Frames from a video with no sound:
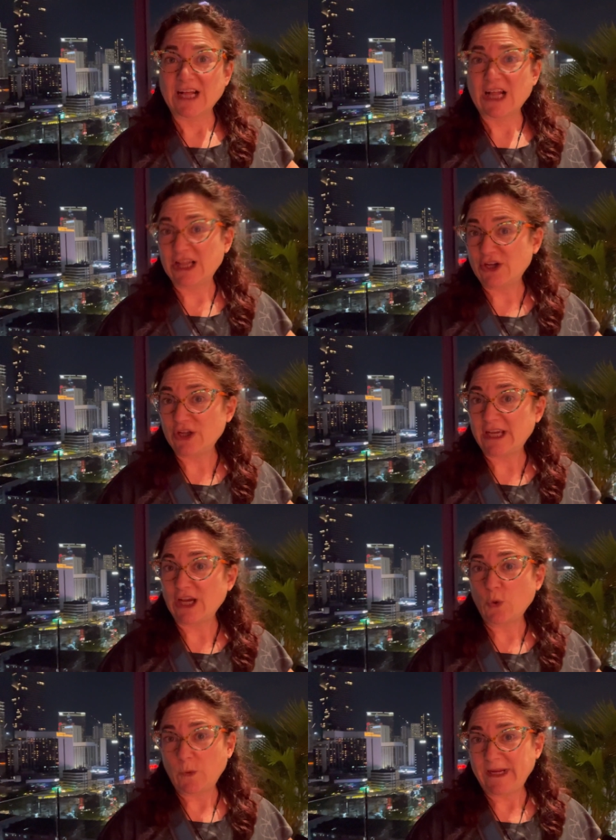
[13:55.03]
Clearly
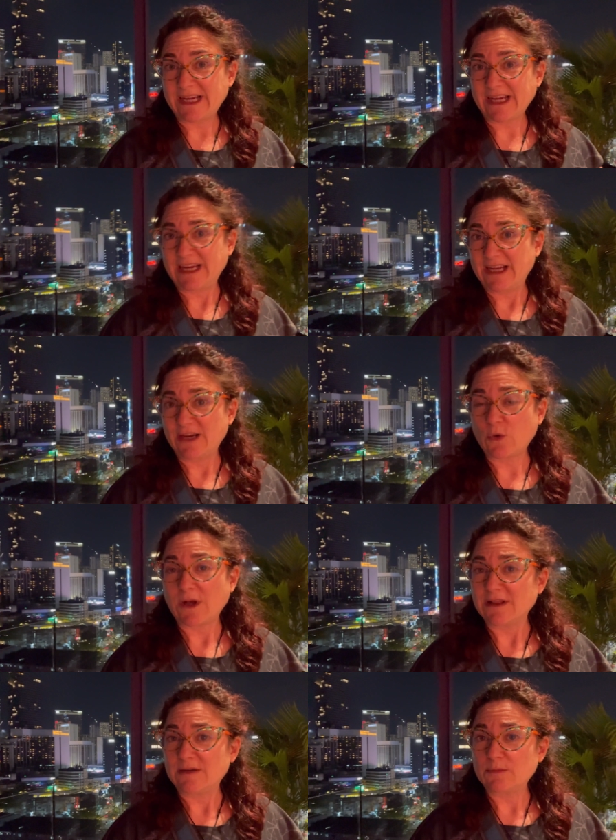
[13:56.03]
a week in
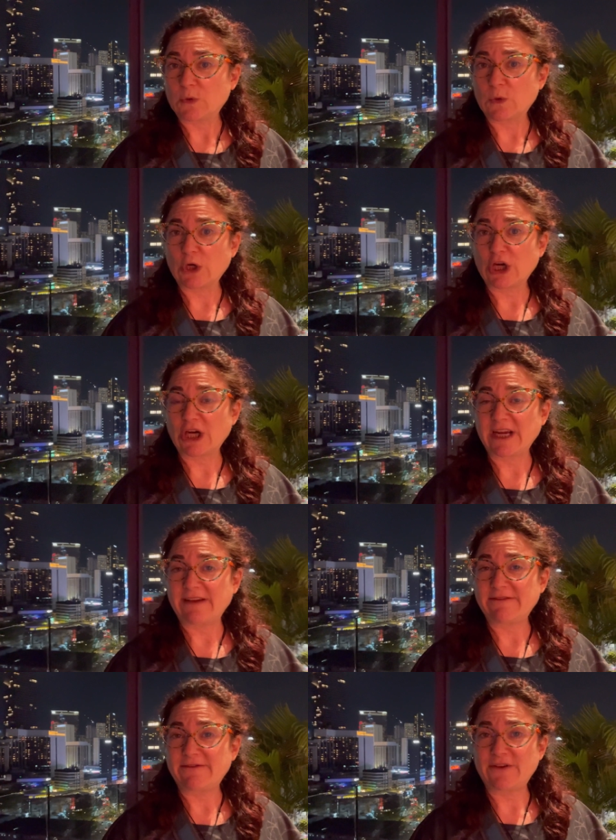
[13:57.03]
Kuala Lumpur,
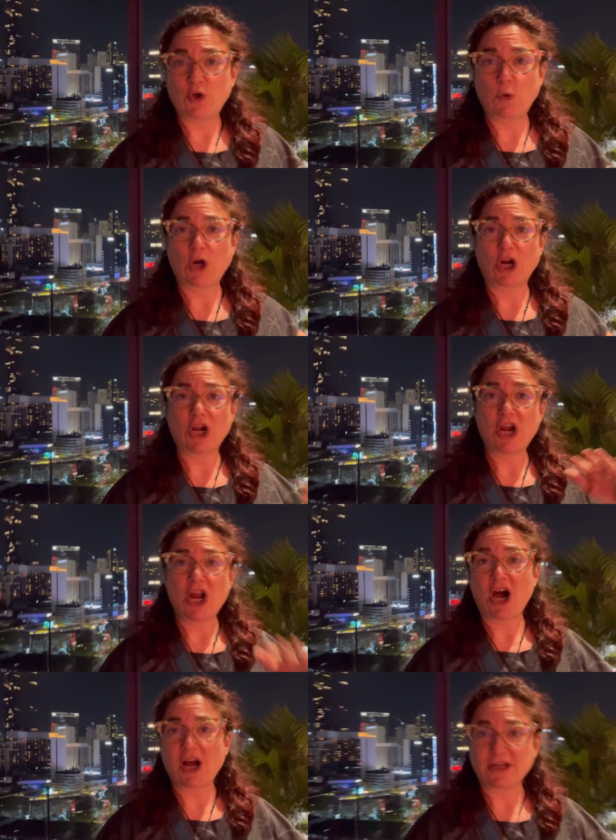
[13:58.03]
if you are
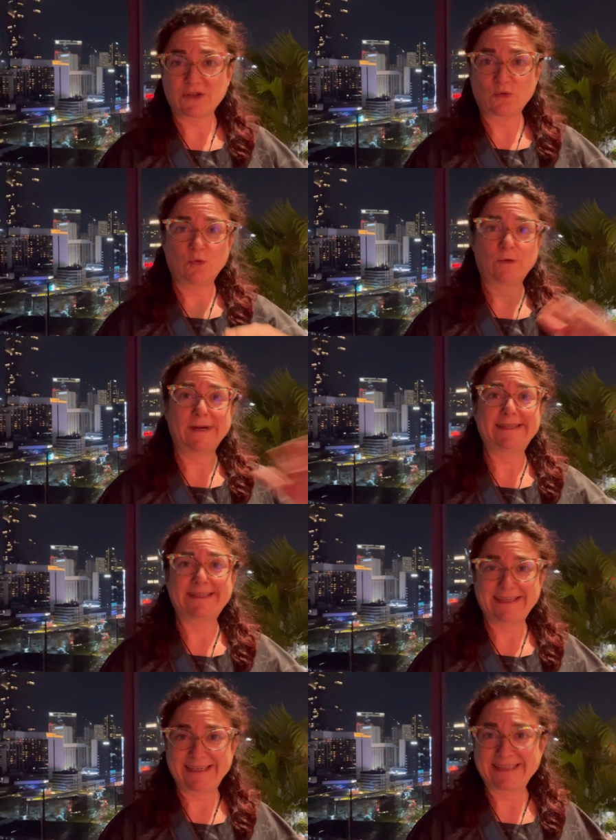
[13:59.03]
not
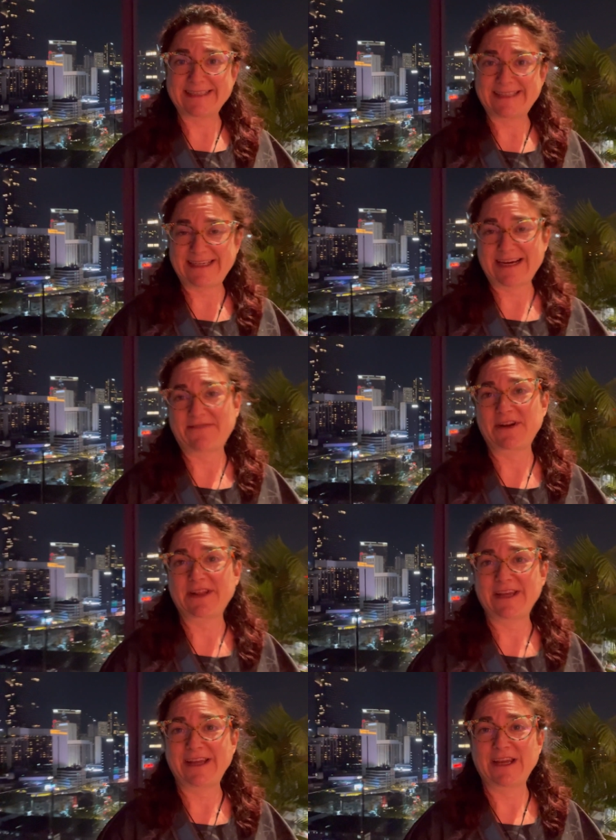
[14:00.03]
racing to see
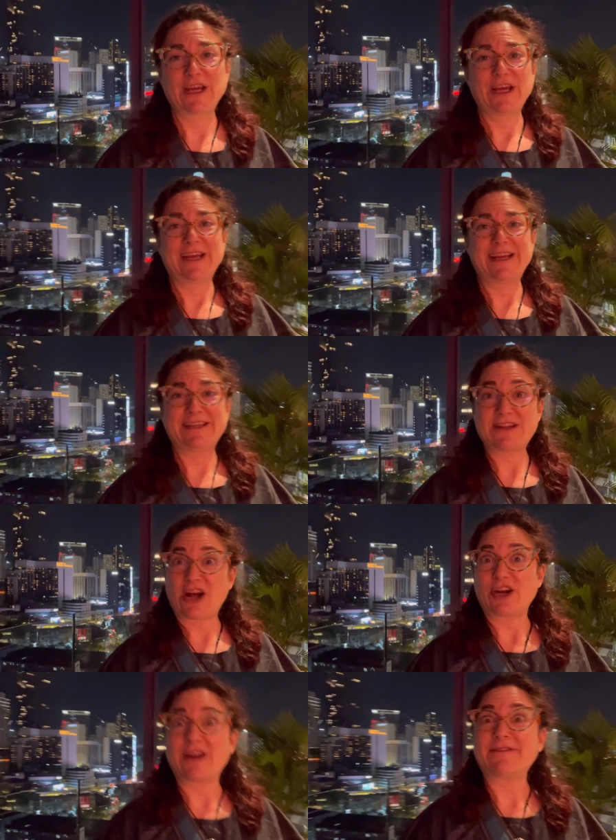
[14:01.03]
everything, is
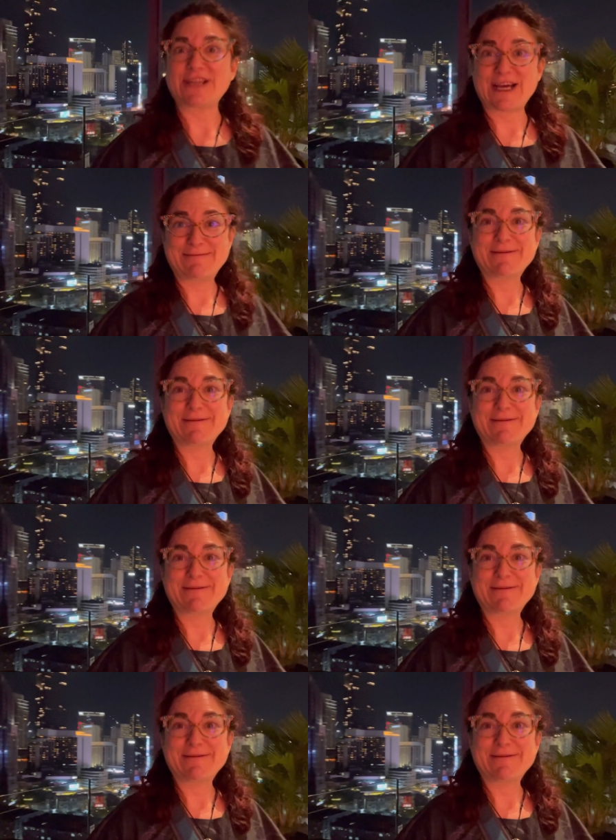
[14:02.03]
not enough time